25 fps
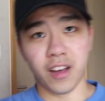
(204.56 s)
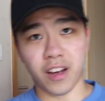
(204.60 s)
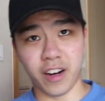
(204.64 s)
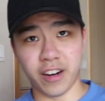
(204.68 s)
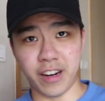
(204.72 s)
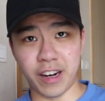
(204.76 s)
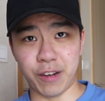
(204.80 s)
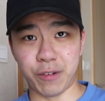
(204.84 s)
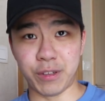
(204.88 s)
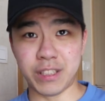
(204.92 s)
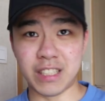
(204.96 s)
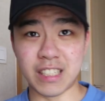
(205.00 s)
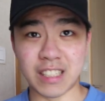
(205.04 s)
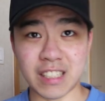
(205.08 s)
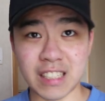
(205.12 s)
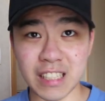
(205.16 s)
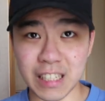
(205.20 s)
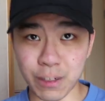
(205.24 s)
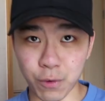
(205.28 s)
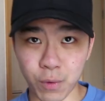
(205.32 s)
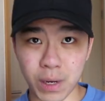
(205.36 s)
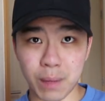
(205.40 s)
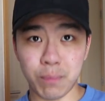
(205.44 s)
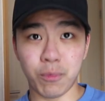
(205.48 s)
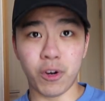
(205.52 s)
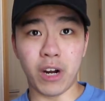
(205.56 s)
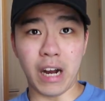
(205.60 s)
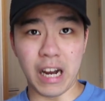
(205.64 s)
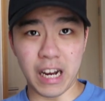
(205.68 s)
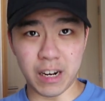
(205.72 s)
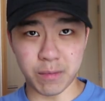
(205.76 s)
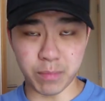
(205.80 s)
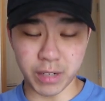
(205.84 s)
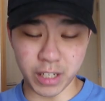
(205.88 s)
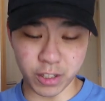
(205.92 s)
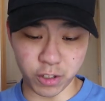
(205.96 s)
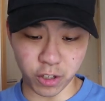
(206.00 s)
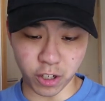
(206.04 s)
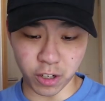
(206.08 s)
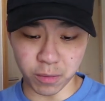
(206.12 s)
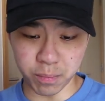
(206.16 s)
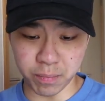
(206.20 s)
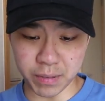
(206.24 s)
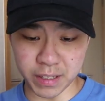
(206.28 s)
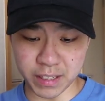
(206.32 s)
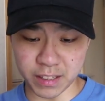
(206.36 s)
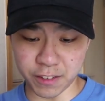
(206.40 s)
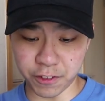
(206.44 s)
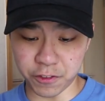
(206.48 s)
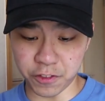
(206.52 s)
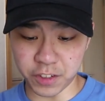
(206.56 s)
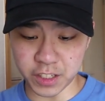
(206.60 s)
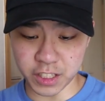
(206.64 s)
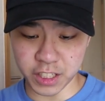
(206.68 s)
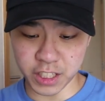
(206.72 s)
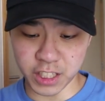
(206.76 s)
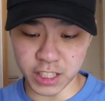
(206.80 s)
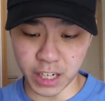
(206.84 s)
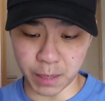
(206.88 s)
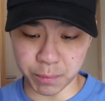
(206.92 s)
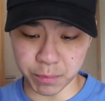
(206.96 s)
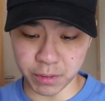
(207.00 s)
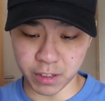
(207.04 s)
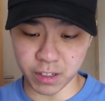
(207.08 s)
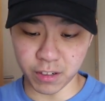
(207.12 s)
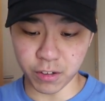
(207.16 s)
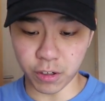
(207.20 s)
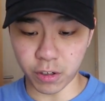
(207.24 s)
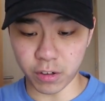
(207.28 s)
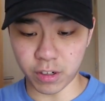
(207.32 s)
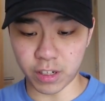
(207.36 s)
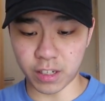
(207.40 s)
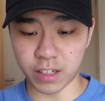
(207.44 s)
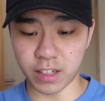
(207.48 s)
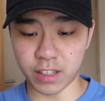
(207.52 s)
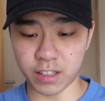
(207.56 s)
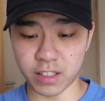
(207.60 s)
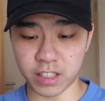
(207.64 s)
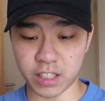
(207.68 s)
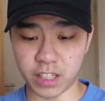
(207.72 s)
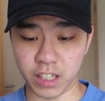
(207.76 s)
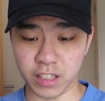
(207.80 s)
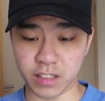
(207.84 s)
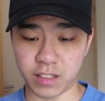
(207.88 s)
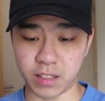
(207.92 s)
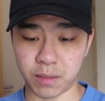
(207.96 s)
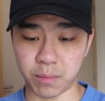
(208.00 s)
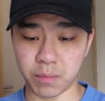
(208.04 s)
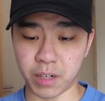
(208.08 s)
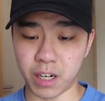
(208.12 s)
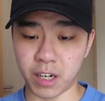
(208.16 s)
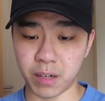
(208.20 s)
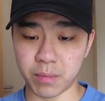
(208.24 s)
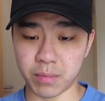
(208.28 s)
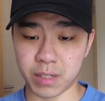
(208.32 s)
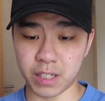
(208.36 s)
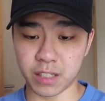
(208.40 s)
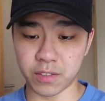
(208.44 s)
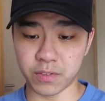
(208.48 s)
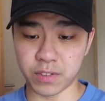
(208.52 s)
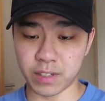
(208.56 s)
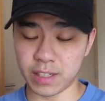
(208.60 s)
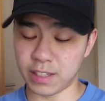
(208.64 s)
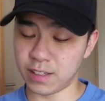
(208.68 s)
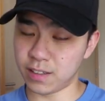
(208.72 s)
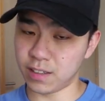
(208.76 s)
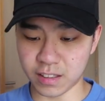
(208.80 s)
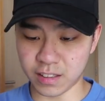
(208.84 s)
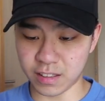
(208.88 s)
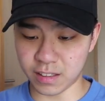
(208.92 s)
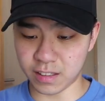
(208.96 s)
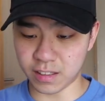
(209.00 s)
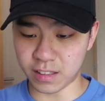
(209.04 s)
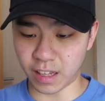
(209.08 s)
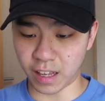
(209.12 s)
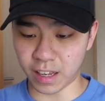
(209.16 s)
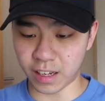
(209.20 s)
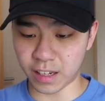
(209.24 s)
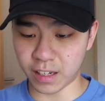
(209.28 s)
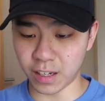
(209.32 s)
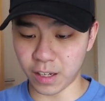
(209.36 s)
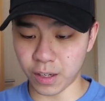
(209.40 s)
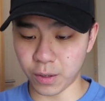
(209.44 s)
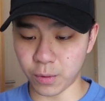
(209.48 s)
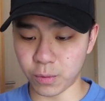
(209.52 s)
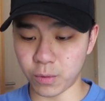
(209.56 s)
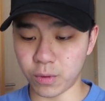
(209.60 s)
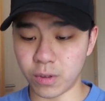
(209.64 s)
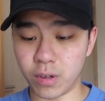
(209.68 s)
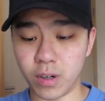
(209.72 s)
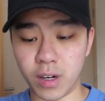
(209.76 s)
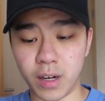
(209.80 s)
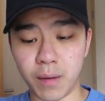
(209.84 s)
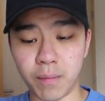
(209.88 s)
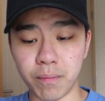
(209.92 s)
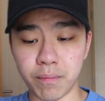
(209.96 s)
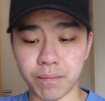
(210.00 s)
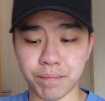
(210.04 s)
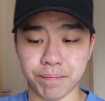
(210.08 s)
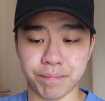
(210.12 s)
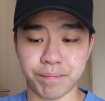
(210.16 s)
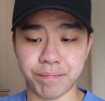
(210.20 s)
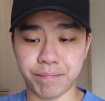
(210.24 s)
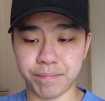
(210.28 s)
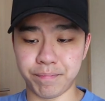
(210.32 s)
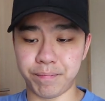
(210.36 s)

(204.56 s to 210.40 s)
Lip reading: Alright, we just need one more Abra to complete the first chapter. Hold on, let's check some Abras first. Second one.